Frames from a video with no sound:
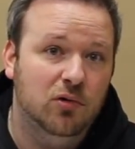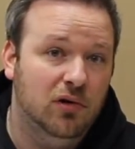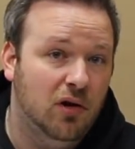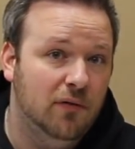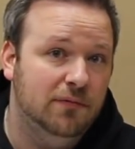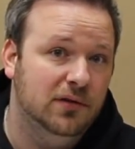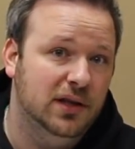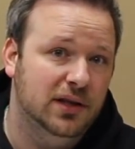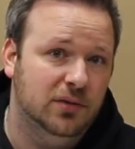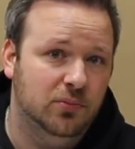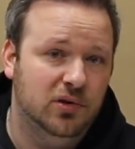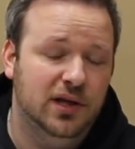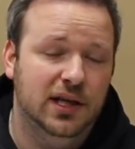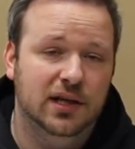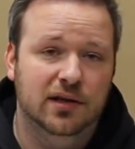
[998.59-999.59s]
or hopefully they're
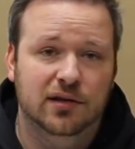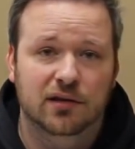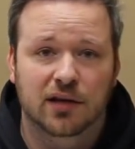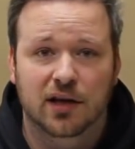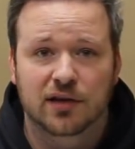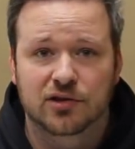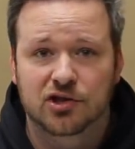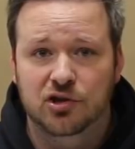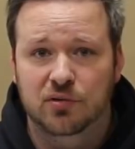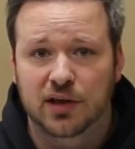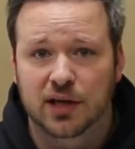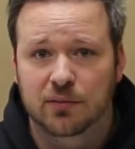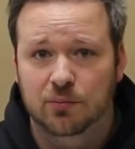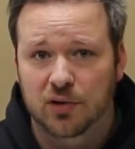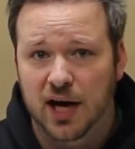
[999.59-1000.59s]
putting it in their gun and
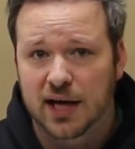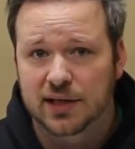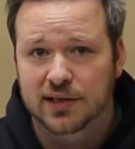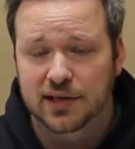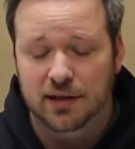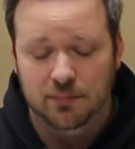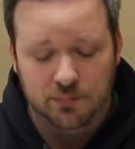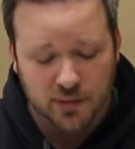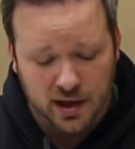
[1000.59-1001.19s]
shooting it and practicing.